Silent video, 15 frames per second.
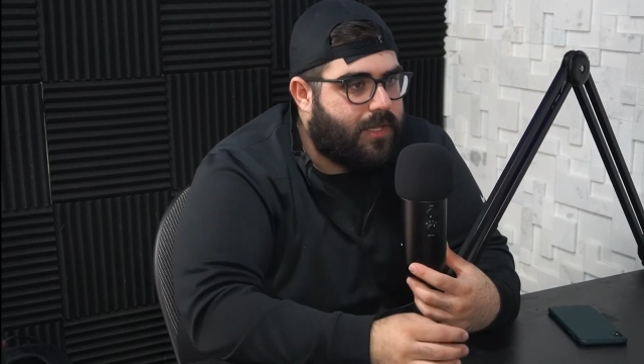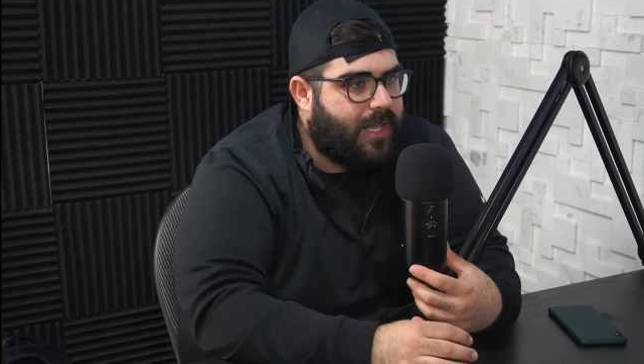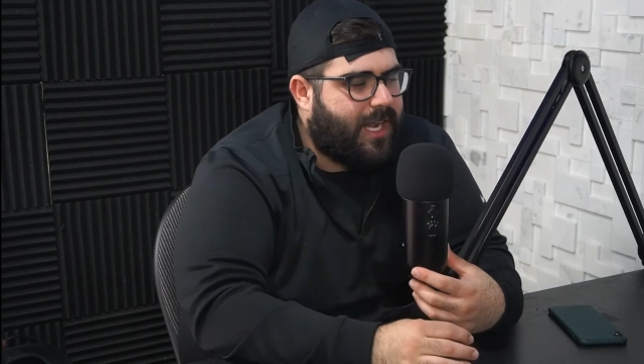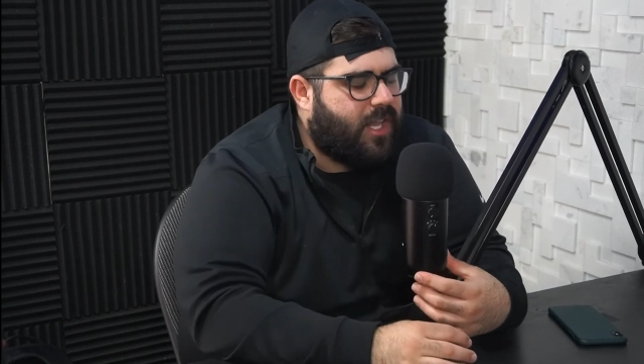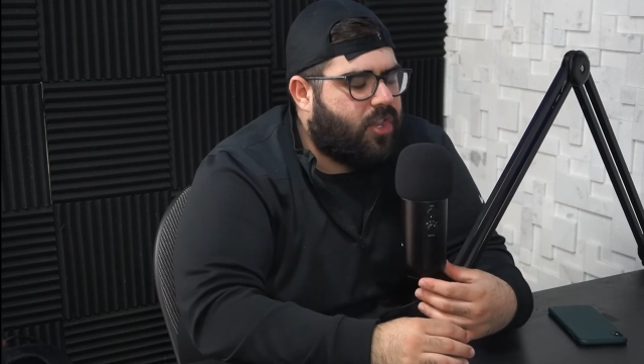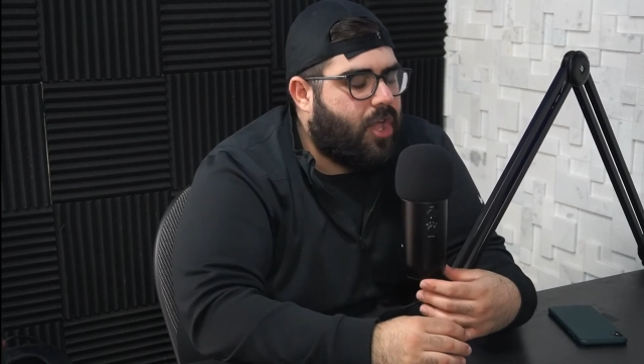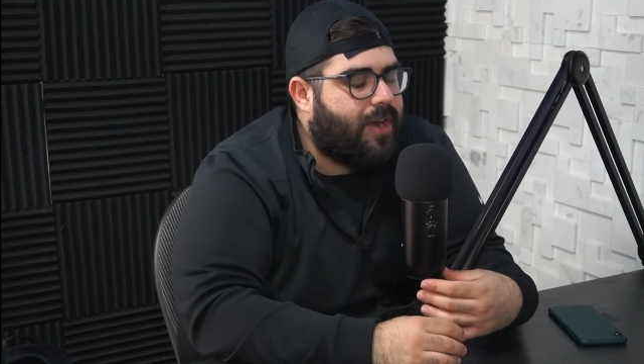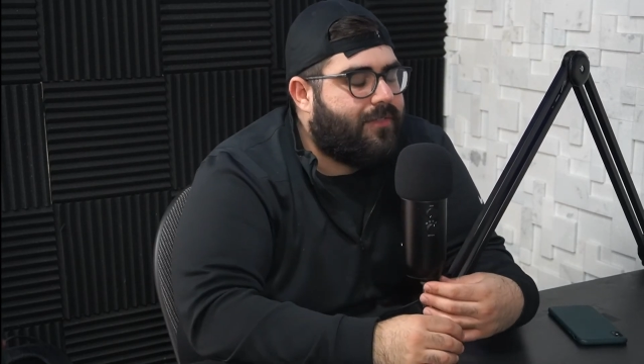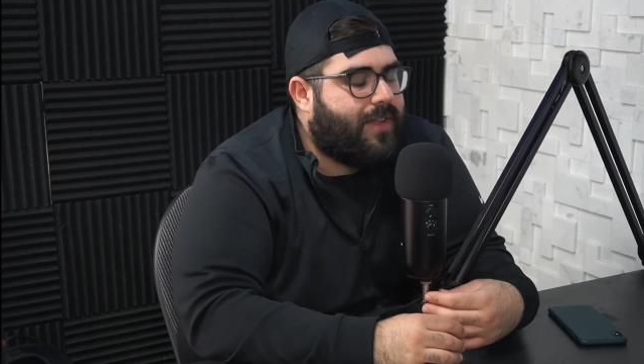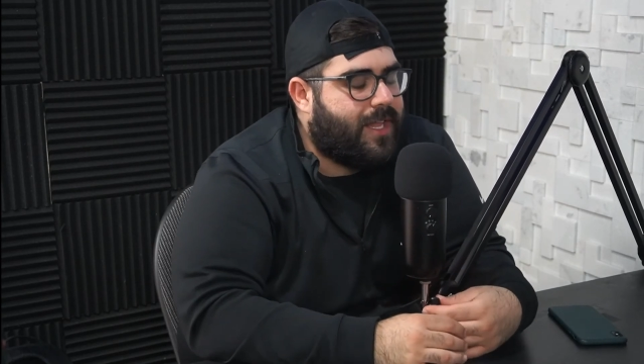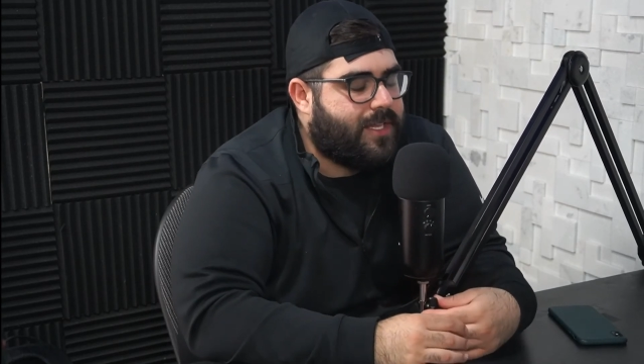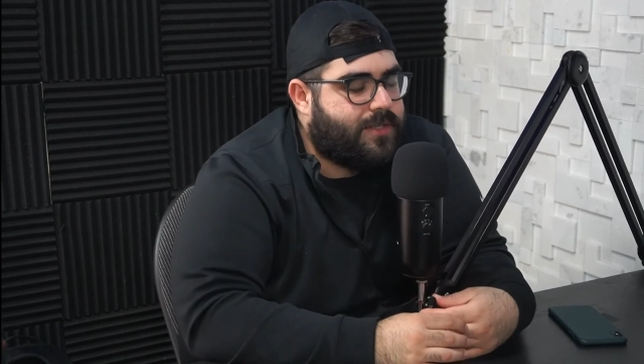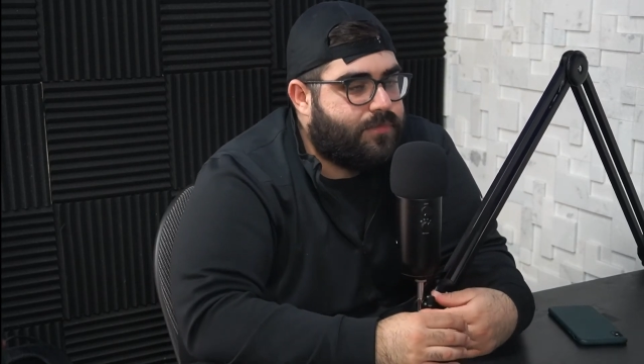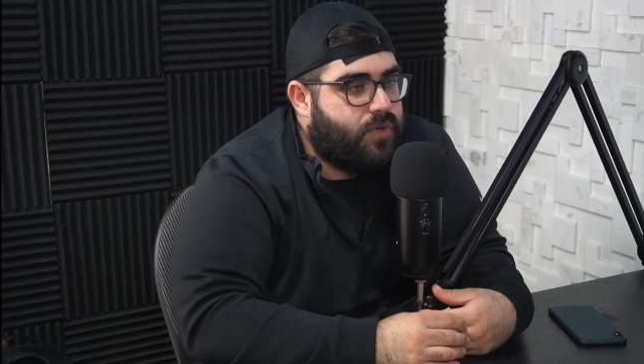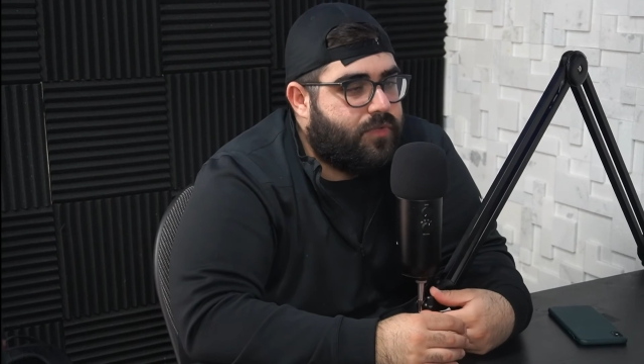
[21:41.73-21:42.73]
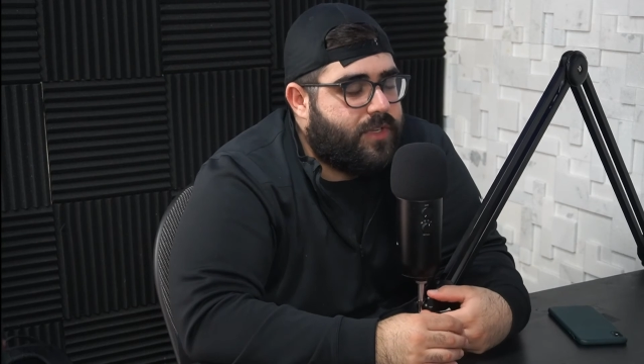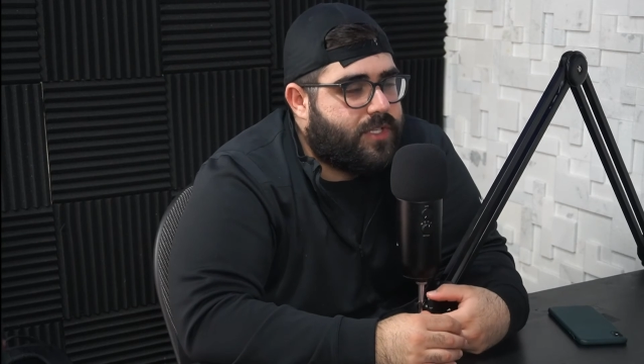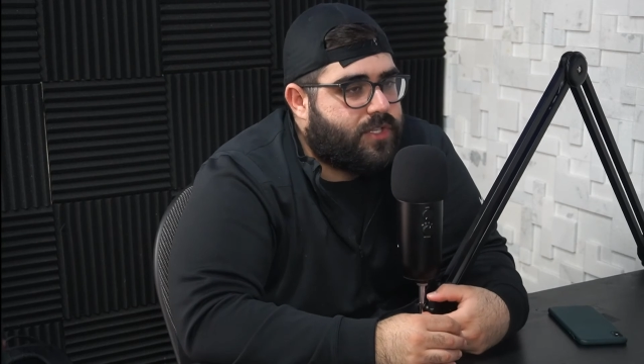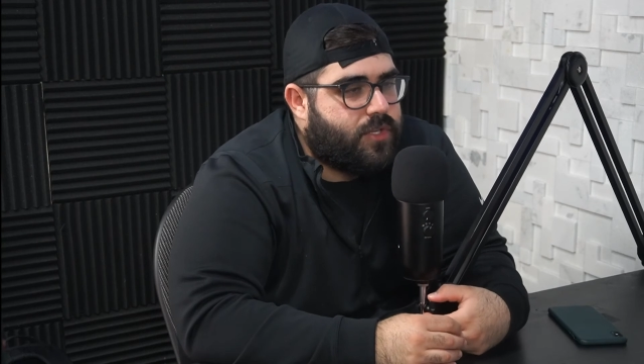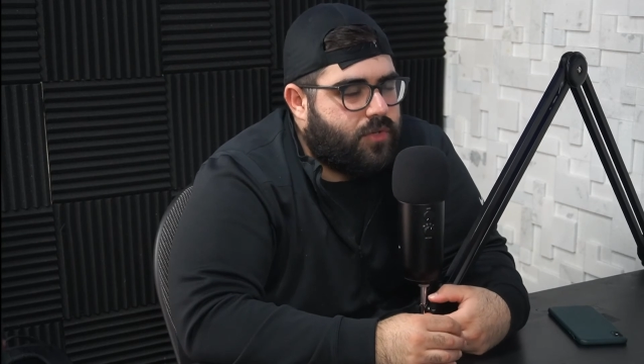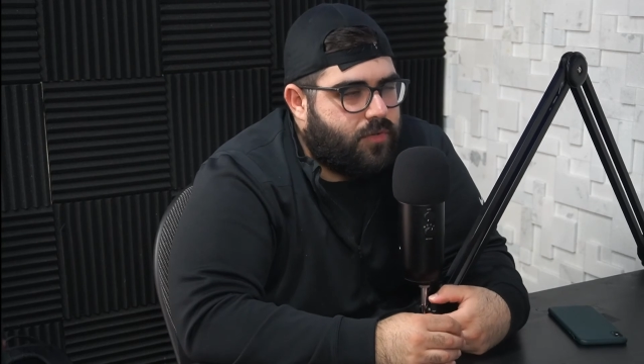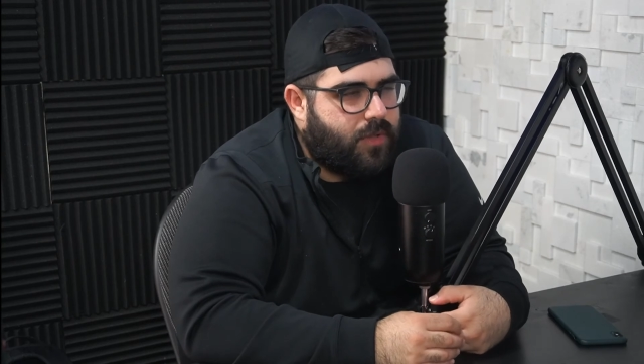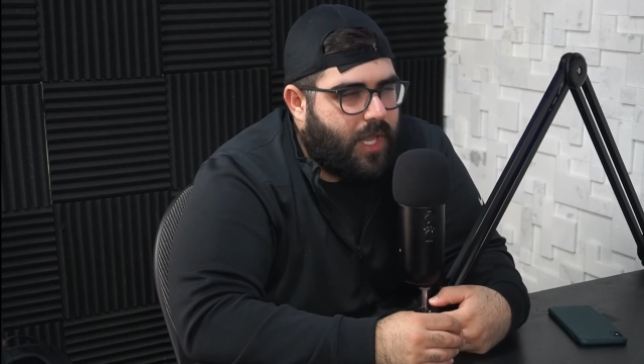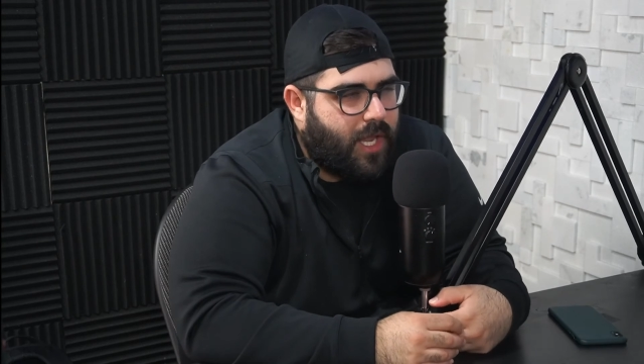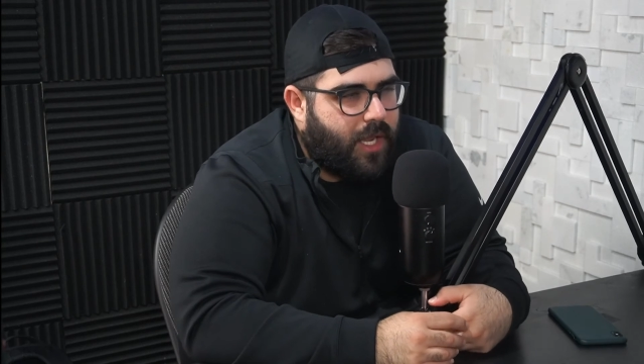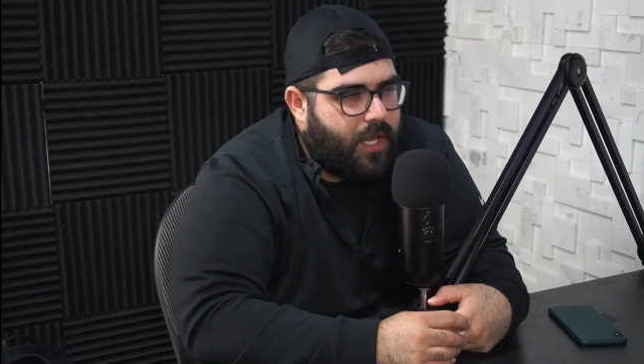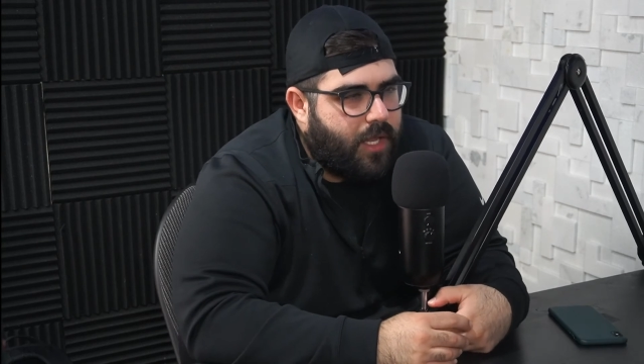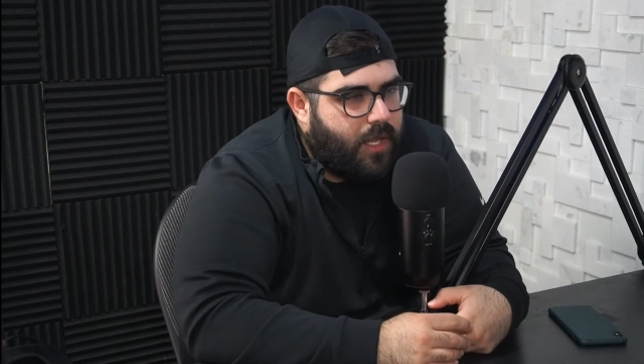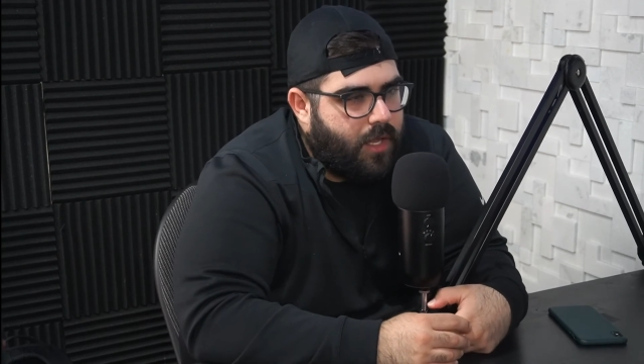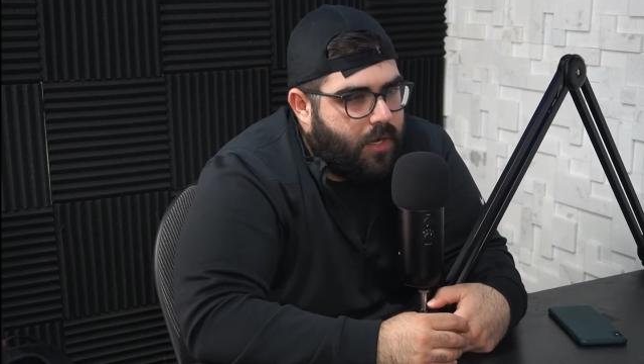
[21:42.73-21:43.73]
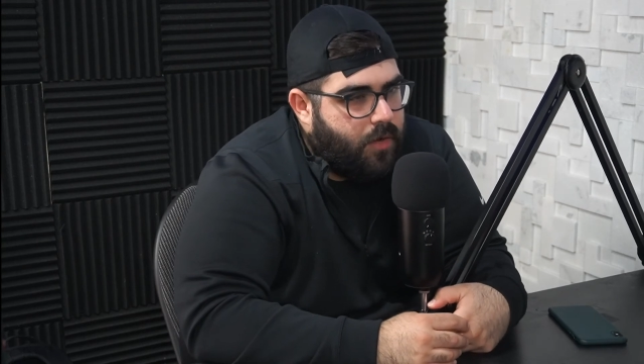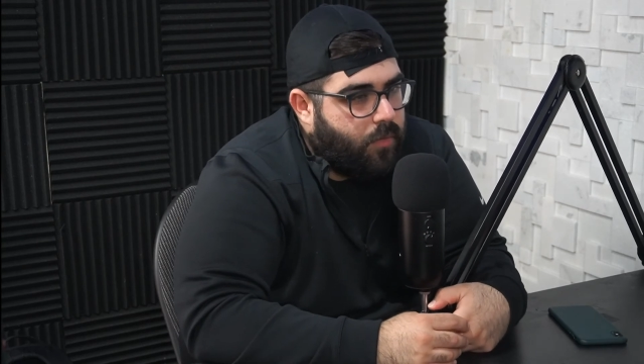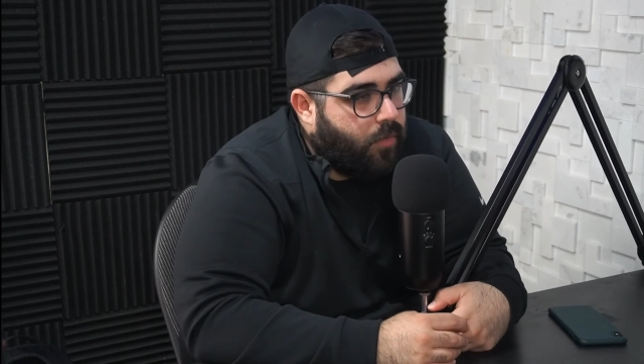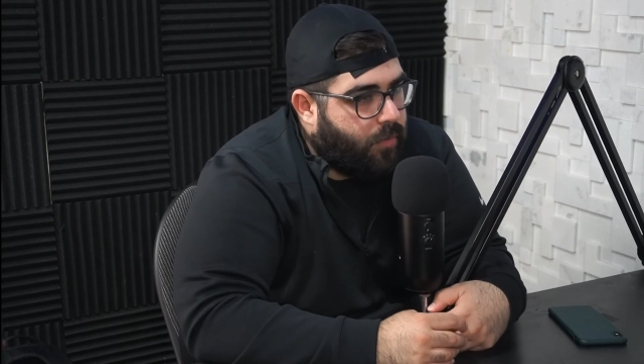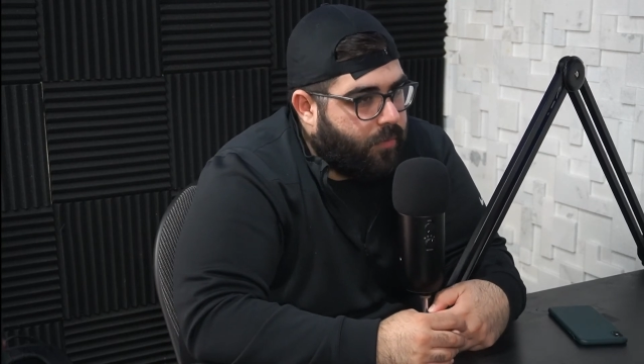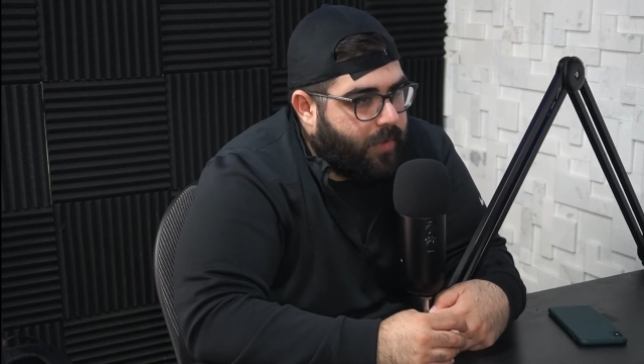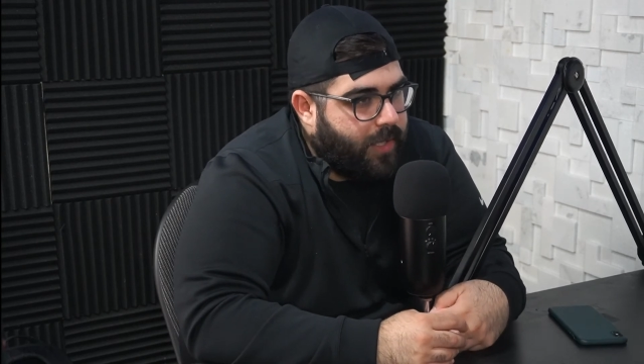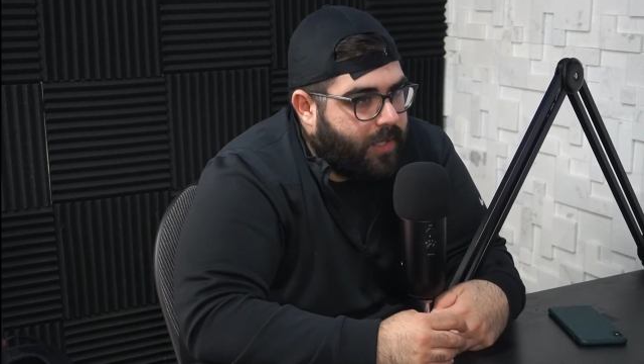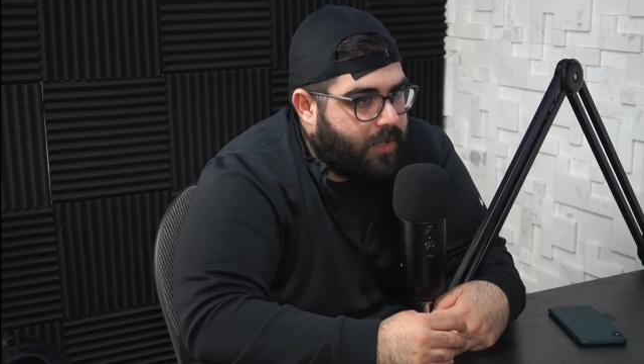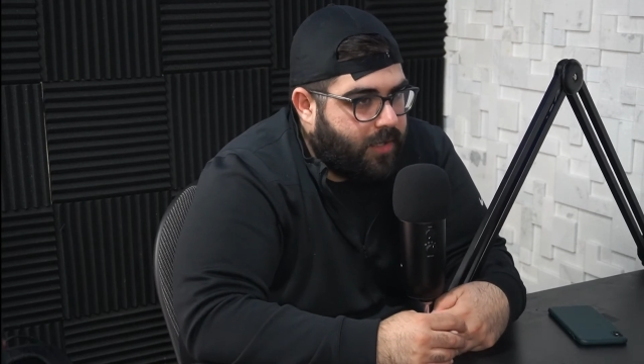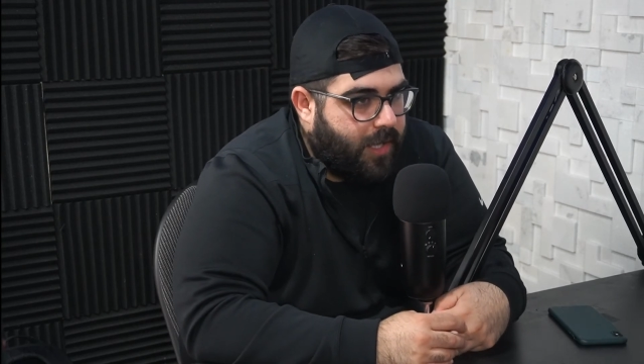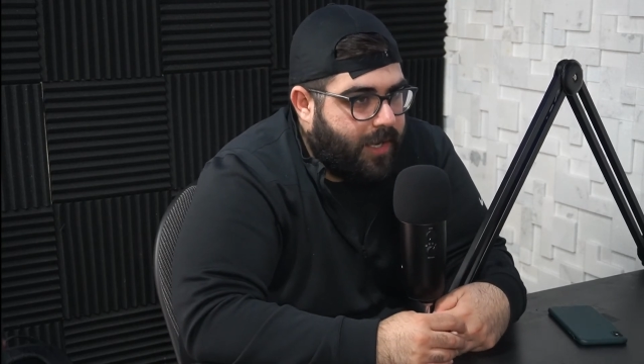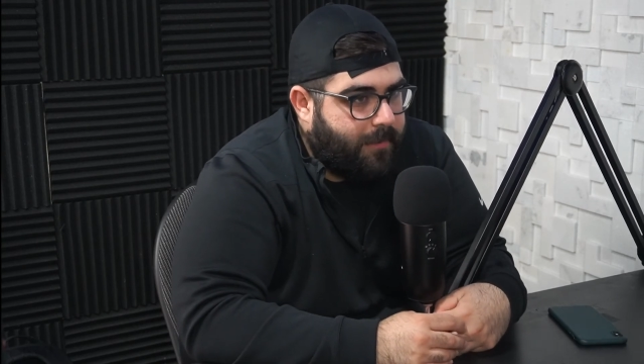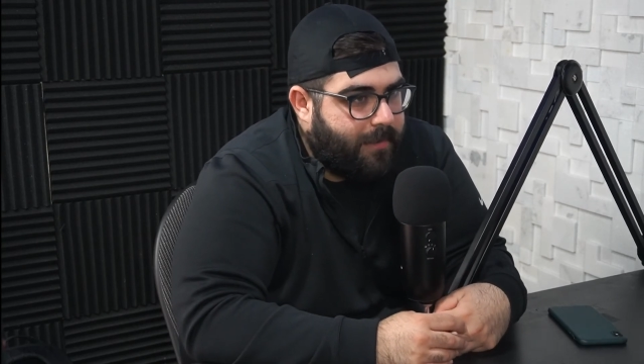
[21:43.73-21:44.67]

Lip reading: Like a lot of kids movies too, like were real like